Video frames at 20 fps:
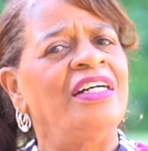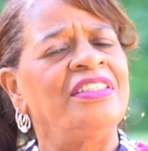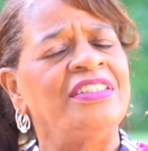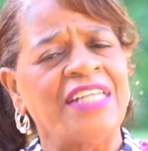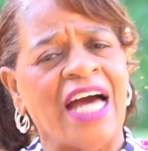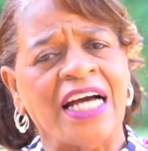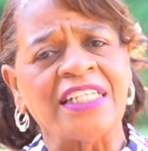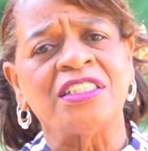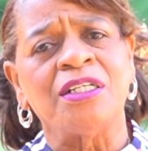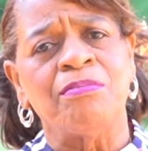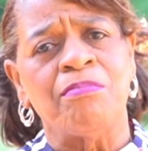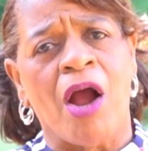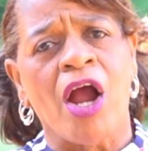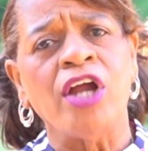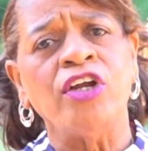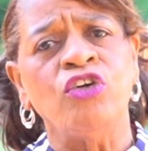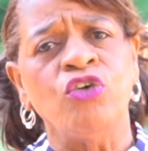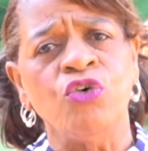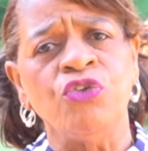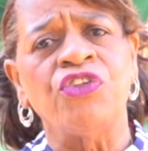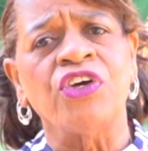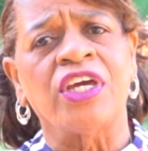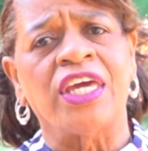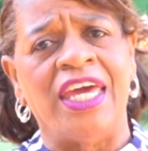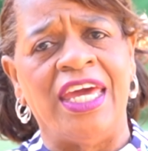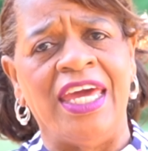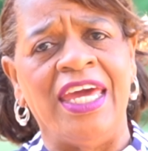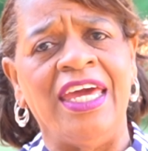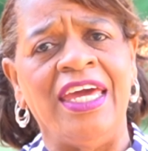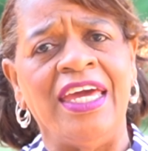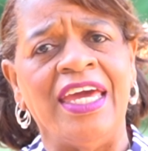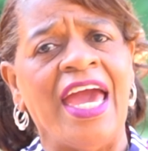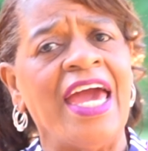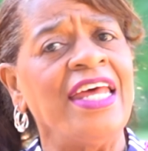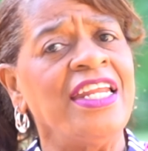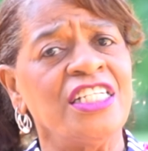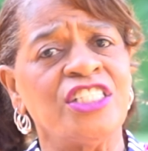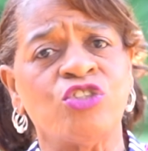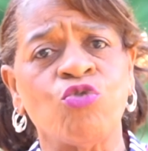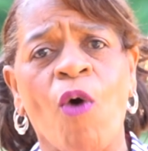Dr. Martin Luther King
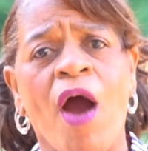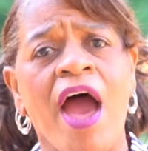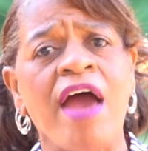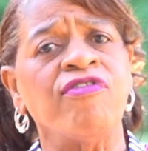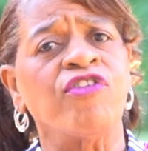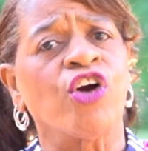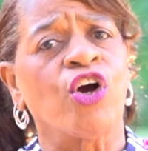and his wife